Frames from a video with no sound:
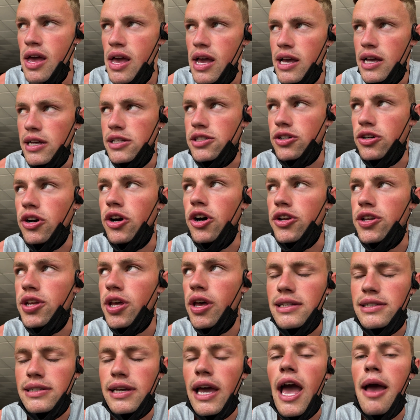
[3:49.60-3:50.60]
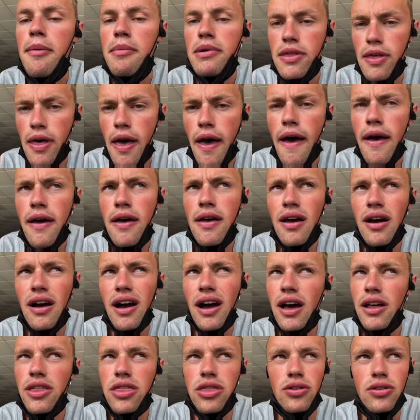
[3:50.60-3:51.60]
It's good, it's getting me there.
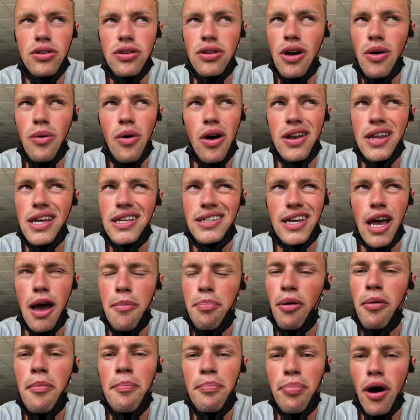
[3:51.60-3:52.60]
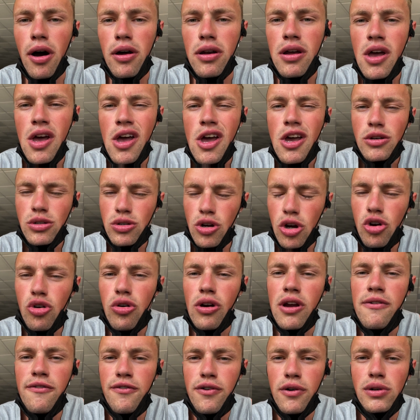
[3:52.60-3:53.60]
I thought, you know what, I need to get a pump on. It's what
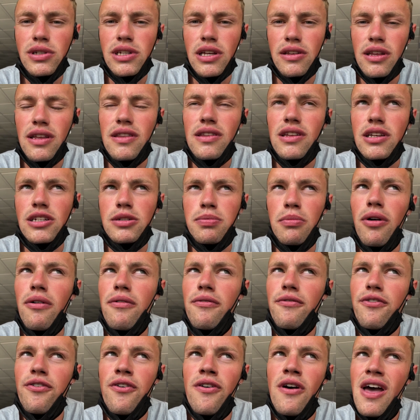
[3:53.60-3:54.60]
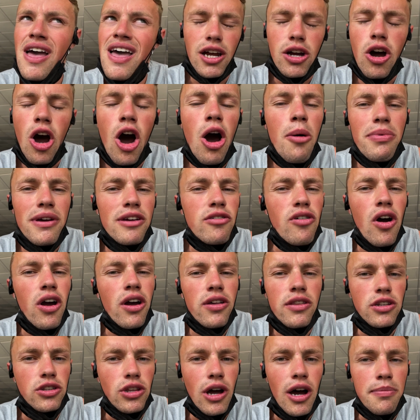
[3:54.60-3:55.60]
Creamfields at the end of this month. Can't be
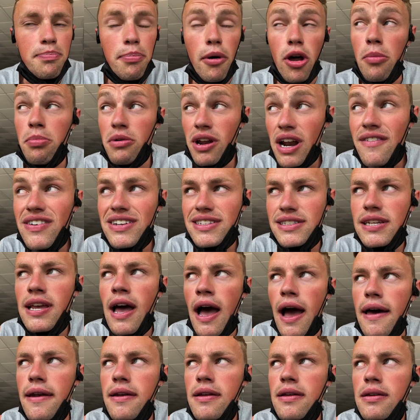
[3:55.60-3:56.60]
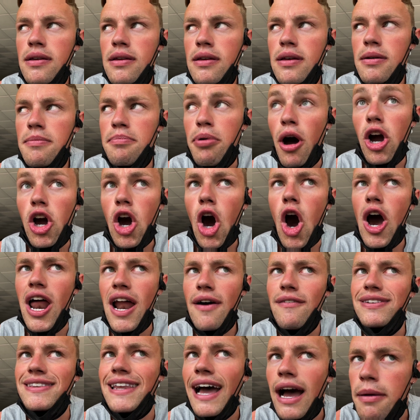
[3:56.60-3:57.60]
rocking the dad bod. I'm gonna have a tan, but I can't
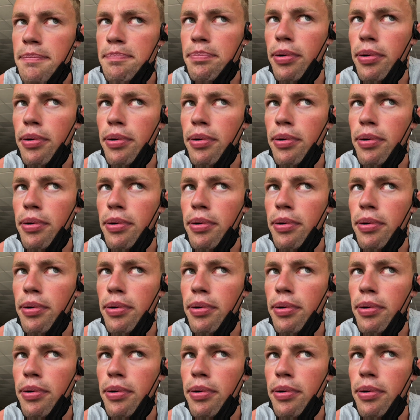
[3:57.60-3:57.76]
have a dad